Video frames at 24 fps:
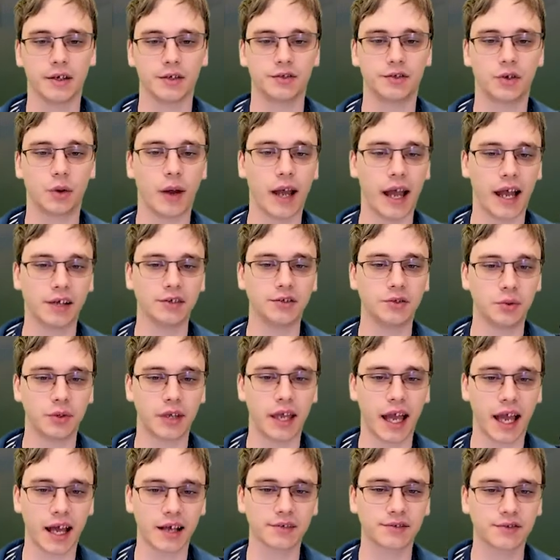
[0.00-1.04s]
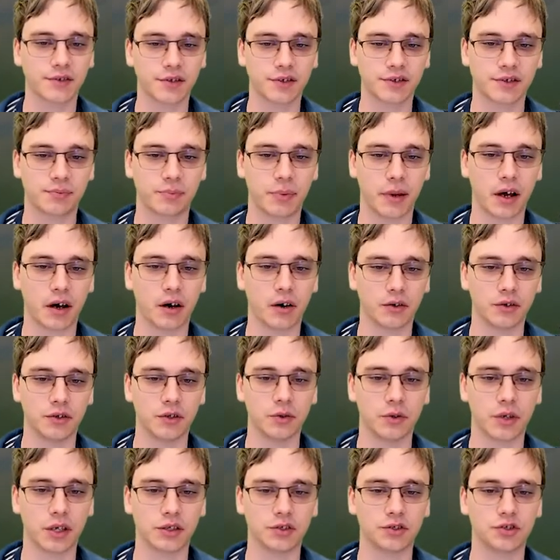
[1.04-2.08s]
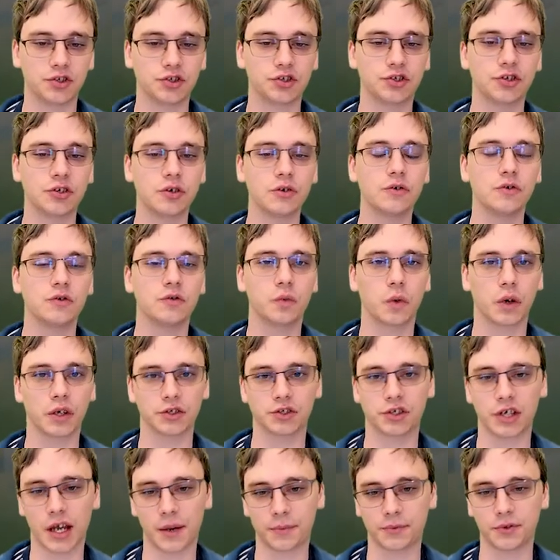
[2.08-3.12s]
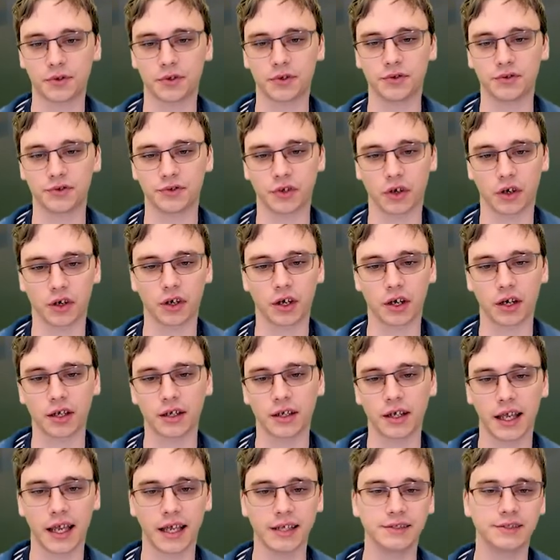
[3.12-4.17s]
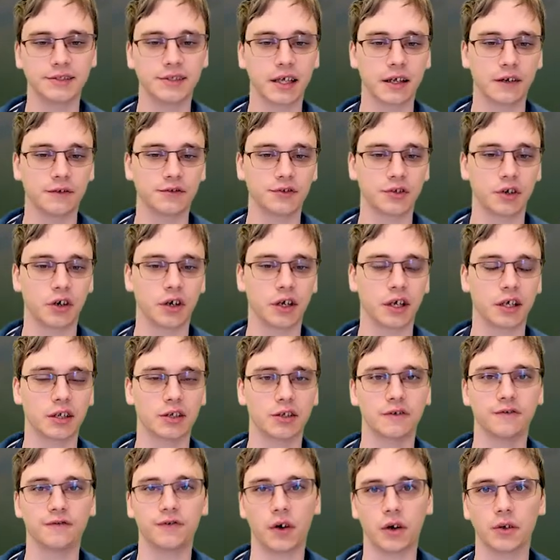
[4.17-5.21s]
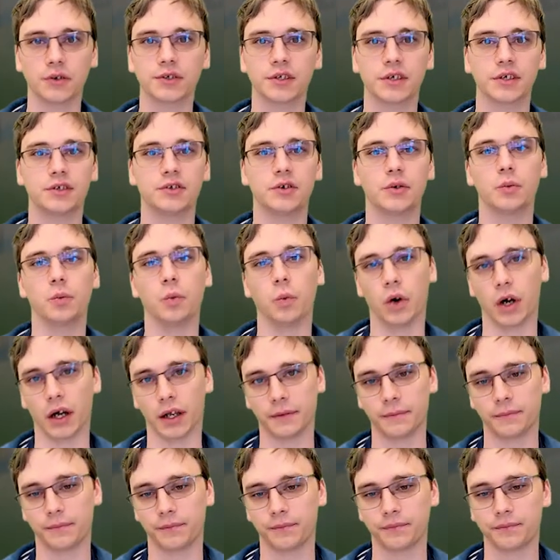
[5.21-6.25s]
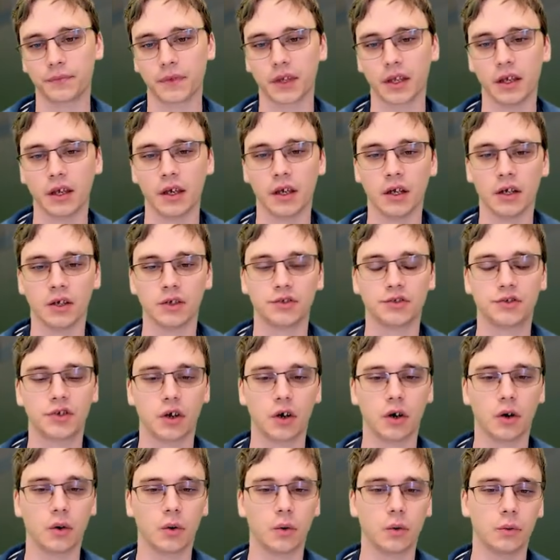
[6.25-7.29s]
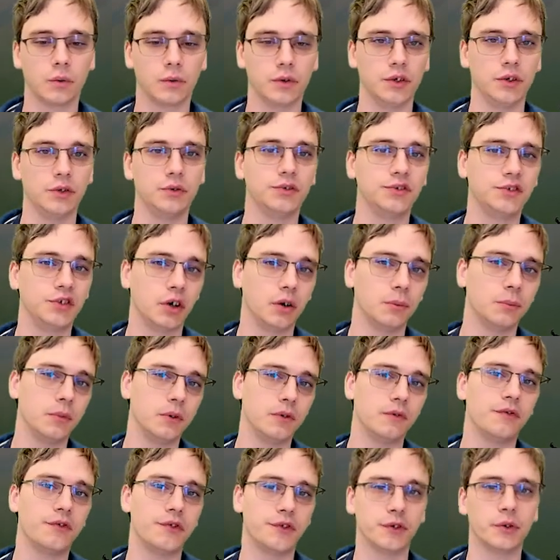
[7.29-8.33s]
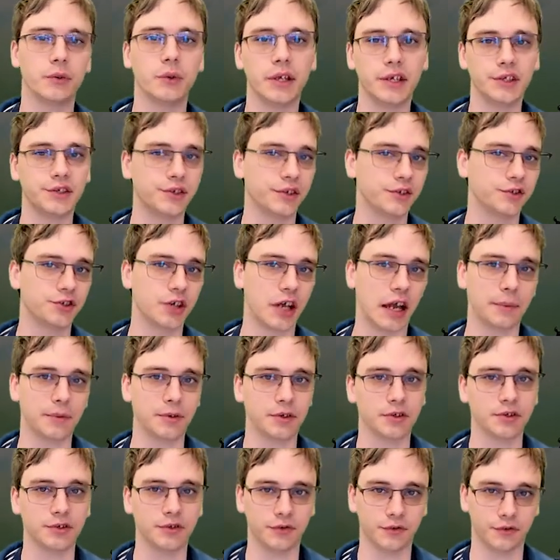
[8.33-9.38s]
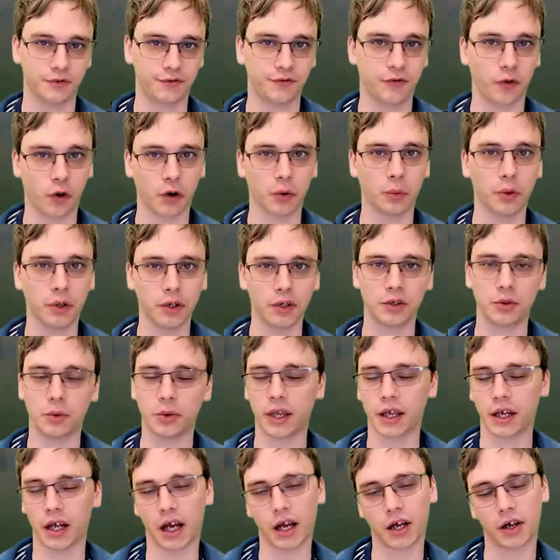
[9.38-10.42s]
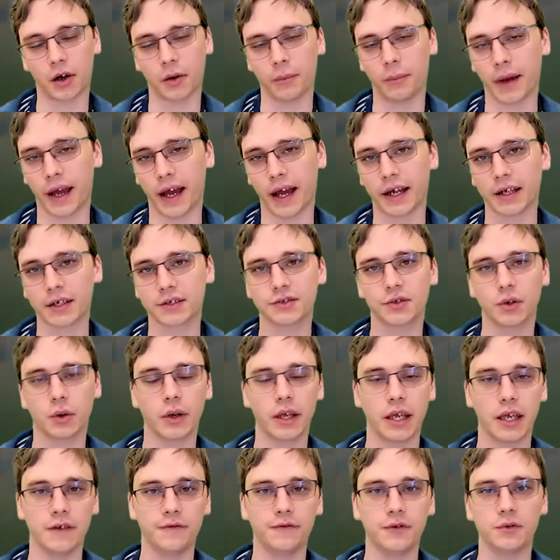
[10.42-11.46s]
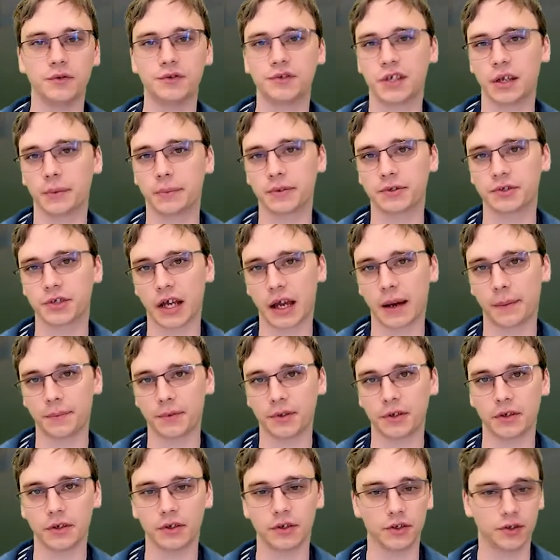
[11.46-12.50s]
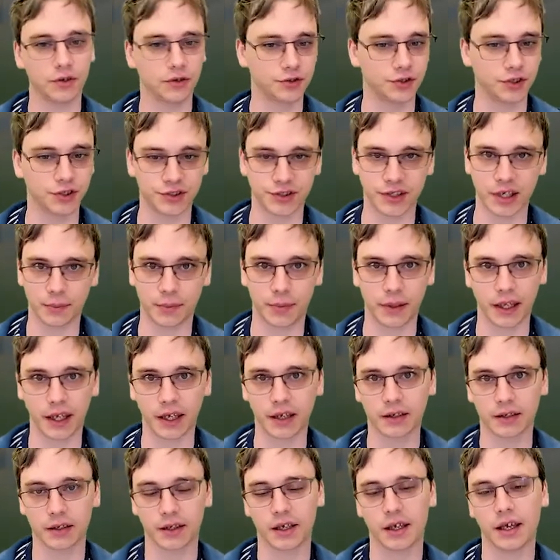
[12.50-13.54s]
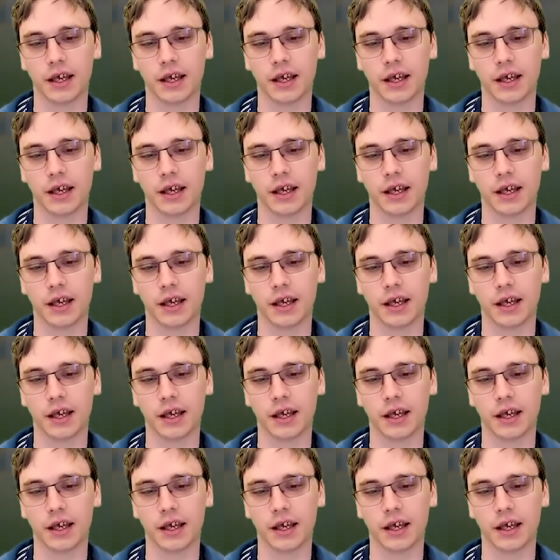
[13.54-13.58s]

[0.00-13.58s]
So as you cast the spell, you can choose what chapter you start on instead of starting defaulted to 1. So you still move through each of the chapters forward. You cannot go back. So if you skip a chapter, you're just skipping it.